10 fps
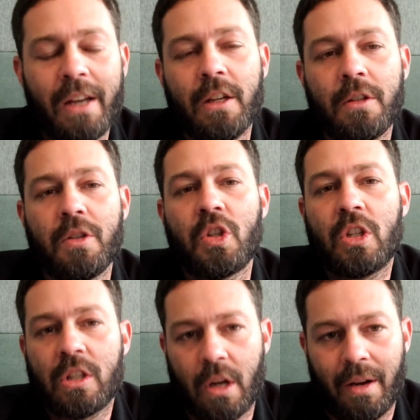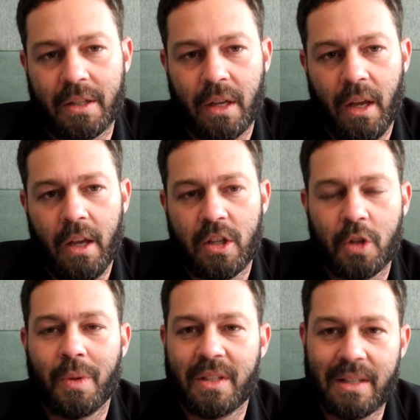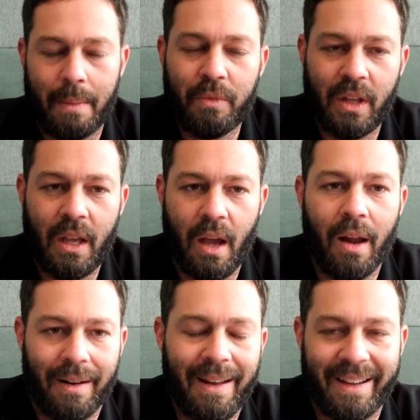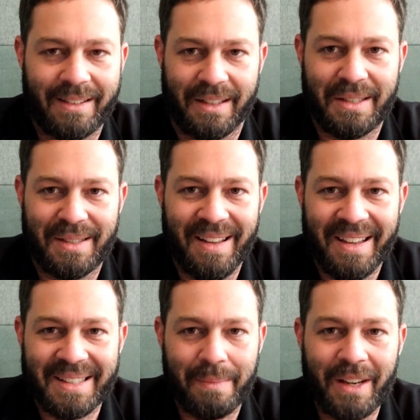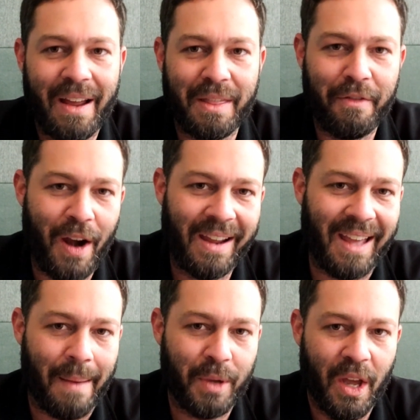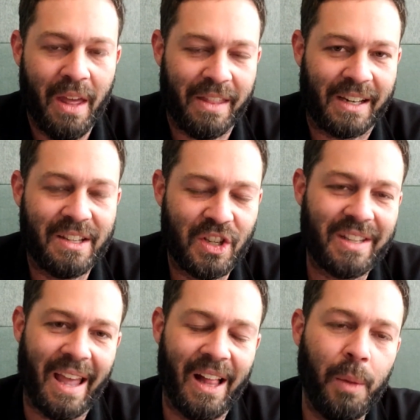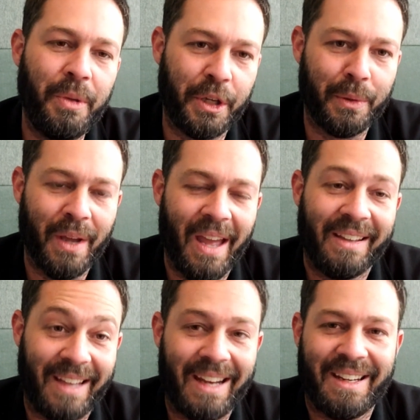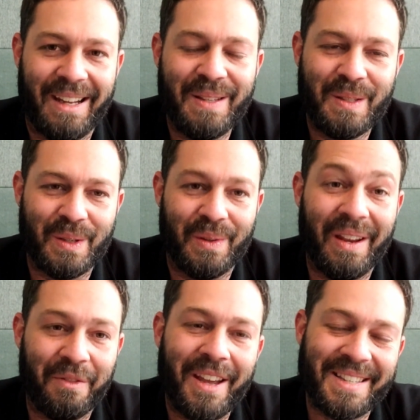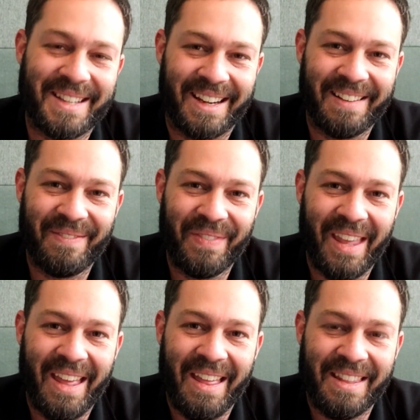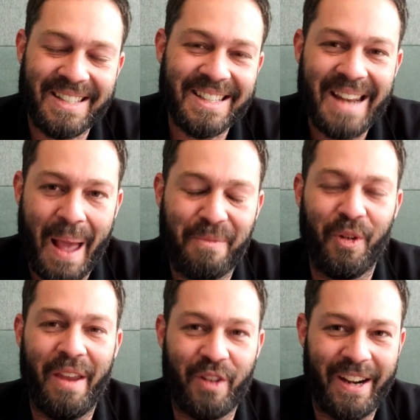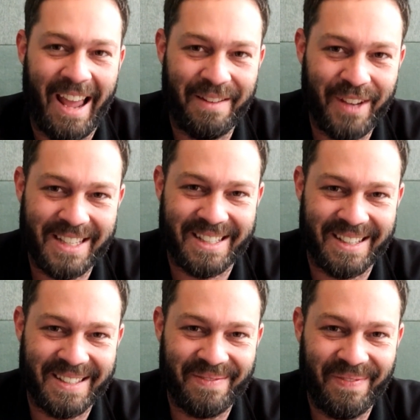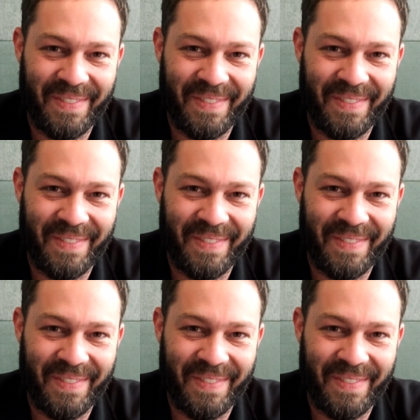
idea to start just with something like this, something like the Franc app that can just help you get into investing. This is an app for everyday investors.